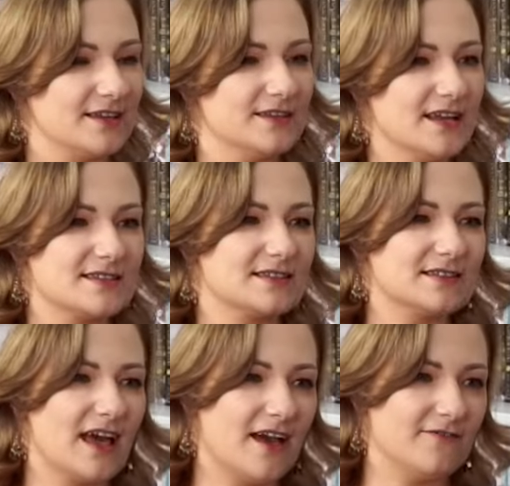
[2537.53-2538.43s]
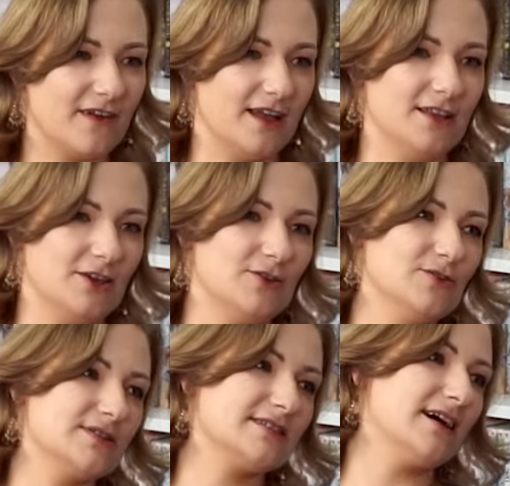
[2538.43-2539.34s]
doesn't have any good
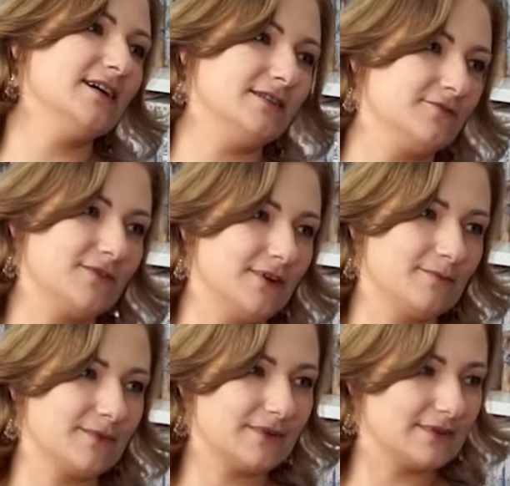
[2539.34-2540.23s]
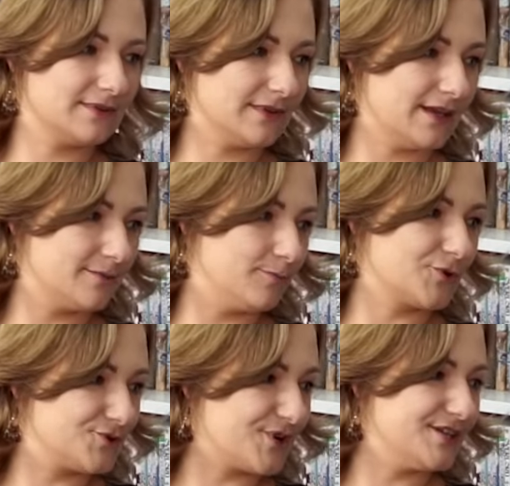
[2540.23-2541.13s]
side of him, like,
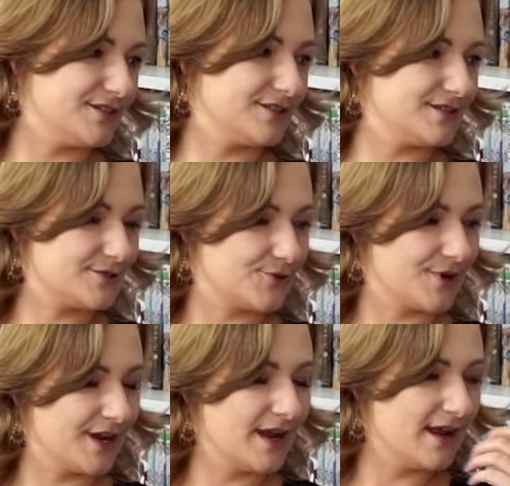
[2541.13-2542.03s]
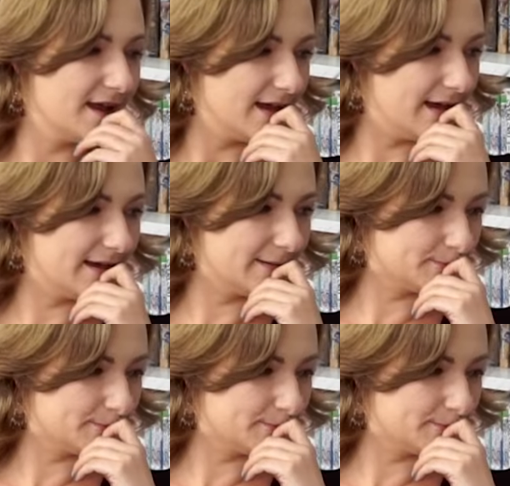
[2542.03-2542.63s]
portrayed in the story. I